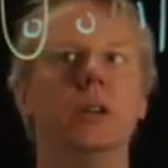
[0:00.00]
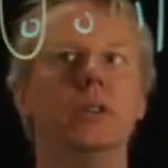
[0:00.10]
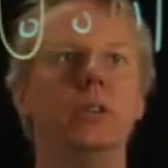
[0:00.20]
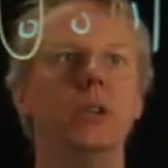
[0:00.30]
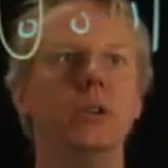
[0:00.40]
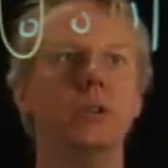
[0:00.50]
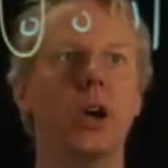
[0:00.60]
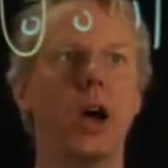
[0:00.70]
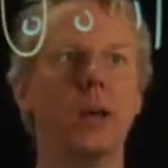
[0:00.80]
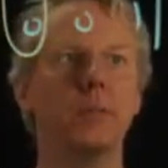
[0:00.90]
2
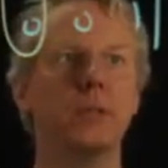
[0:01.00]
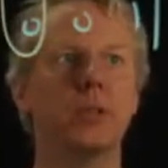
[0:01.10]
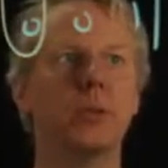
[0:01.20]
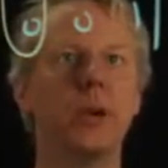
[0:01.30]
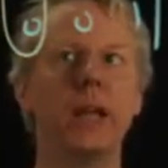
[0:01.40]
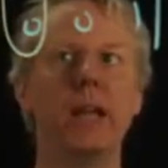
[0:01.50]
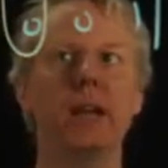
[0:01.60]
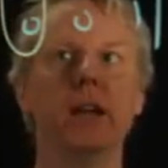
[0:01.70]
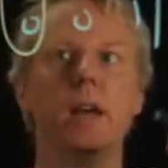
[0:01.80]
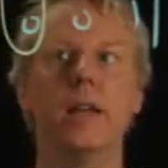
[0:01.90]
times 3.
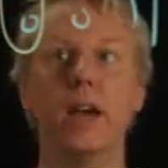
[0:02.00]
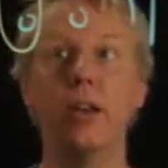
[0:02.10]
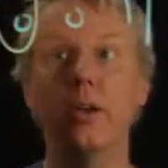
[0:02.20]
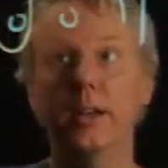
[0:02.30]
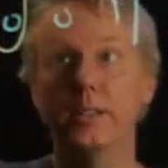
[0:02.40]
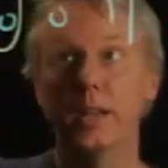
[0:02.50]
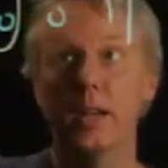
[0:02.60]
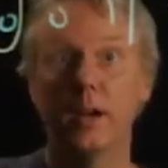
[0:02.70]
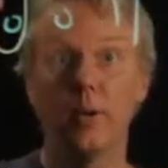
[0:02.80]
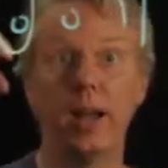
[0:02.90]
Now notice,
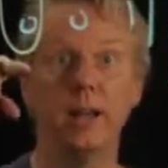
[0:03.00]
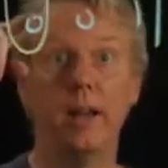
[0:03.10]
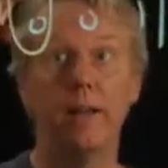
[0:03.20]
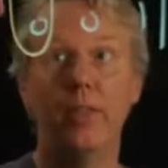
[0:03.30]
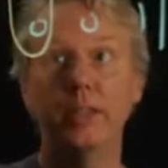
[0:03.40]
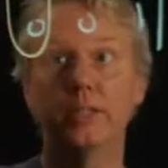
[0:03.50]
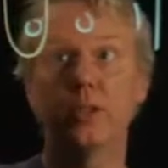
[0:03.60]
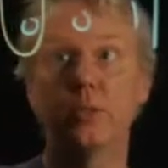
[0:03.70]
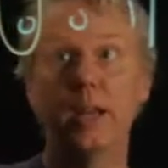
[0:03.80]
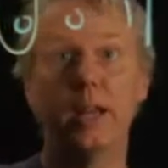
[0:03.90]
right, this
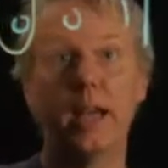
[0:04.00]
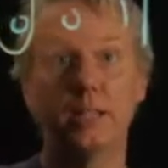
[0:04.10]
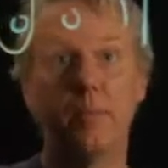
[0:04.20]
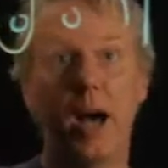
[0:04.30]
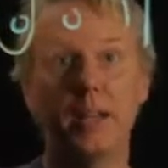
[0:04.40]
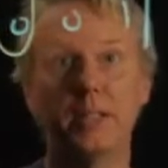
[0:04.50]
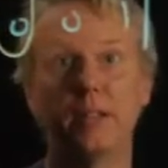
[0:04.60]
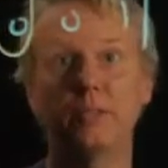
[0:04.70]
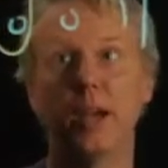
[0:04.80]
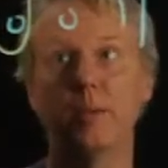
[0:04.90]
3 has a positive
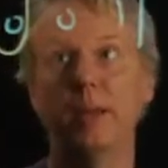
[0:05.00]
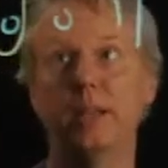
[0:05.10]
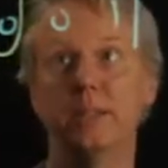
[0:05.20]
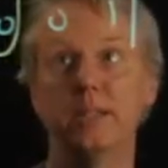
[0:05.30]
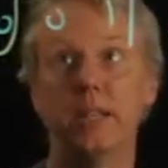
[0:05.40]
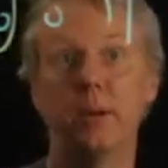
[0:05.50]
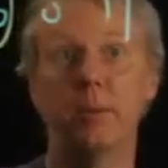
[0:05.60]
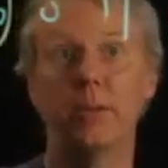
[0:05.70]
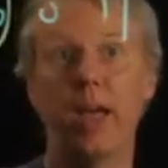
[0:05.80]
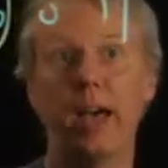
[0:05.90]
sign because it's the upper
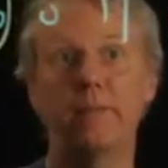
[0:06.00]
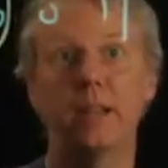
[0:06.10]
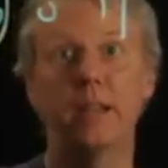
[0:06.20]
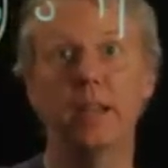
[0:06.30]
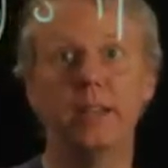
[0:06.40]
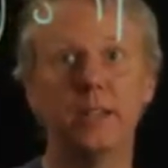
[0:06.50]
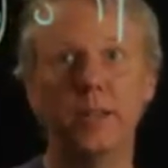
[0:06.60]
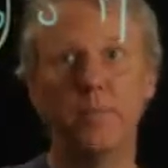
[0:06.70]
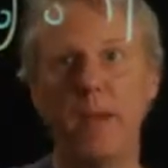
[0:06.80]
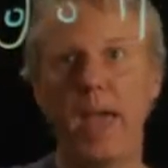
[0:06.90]
left. It
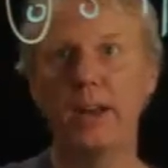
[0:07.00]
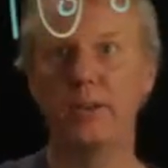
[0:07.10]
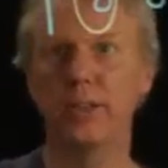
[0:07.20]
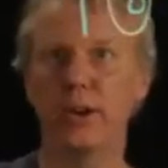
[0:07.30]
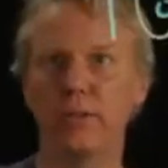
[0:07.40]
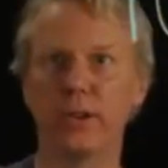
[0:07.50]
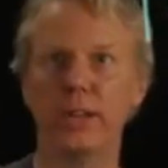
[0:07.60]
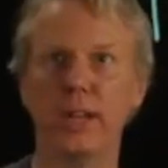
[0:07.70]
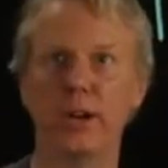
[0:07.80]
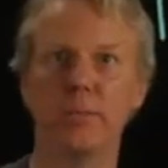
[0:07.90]
doesn't matter that over
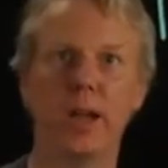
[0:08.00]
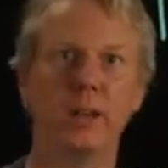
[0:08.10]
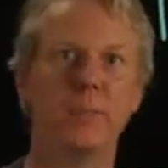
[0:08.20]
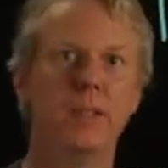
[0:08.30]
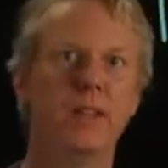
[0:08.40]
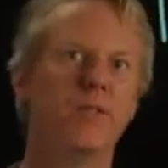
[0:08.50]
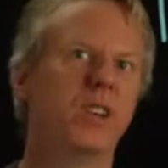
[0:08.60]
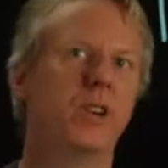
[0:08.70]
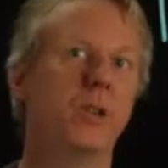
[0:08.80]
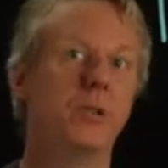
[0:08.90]
here it might have been different,
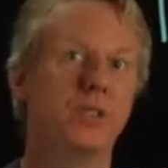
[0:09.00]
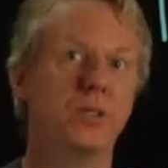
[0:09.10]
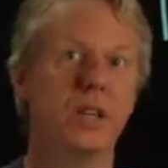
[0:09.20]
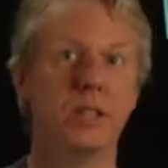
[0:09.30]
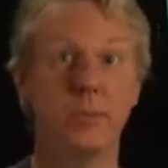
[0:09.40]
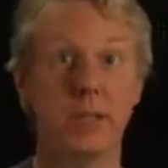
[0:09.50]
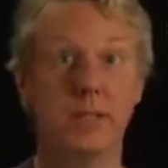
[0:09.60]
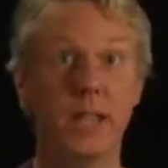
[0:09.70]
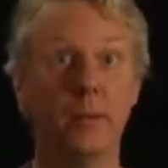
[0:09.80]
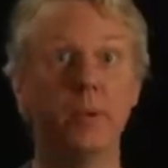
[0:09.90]
although it turns out to be the
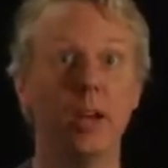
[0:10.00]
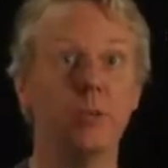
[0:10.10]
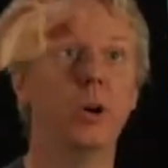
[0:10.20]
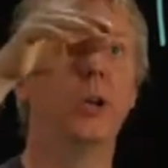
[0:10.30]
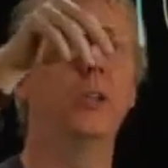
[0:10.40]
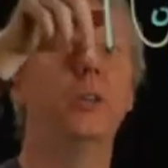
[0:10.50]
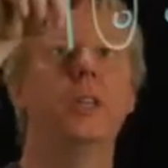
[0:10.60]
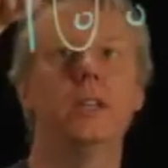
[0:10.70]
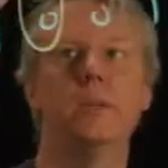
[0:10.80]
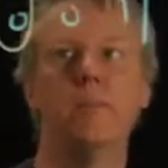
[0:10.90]
same. Well, the only
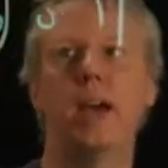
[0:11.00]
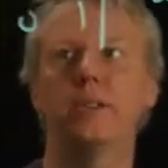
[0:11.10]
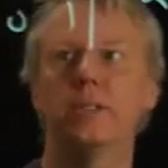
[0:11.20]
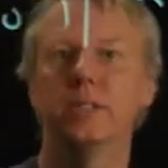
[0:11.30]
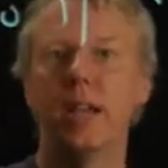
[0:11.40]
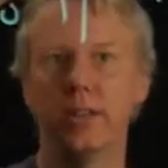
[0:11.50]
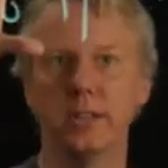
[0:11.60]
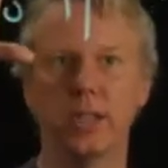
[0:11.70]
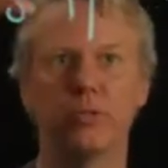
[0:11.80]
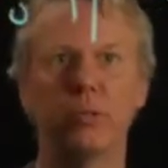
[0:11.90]
thing that matters is now that it's
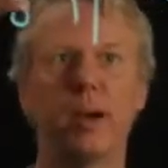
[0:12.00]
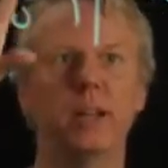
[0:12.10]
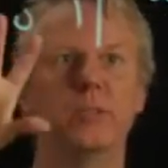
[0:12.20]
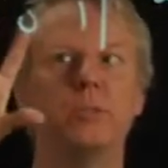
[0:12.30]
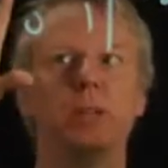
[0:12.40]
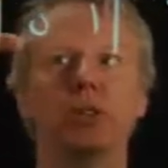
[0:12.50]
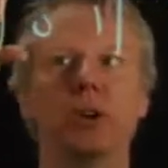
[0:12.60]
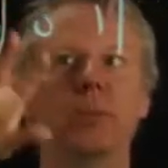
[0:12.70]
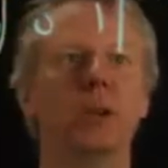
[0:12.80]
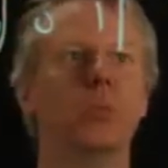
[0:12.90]
a 3-by-3
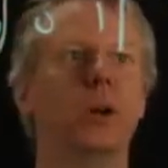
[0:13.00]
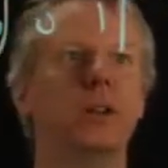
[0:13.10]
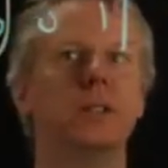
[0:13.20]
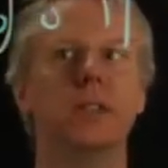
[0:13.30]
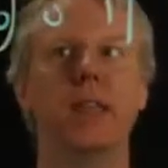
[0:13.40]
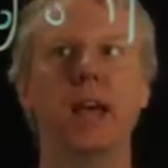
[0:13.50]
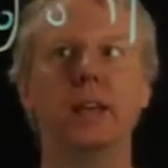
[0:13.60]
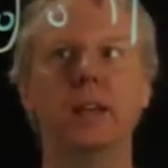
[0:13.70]
determinant, where it is in that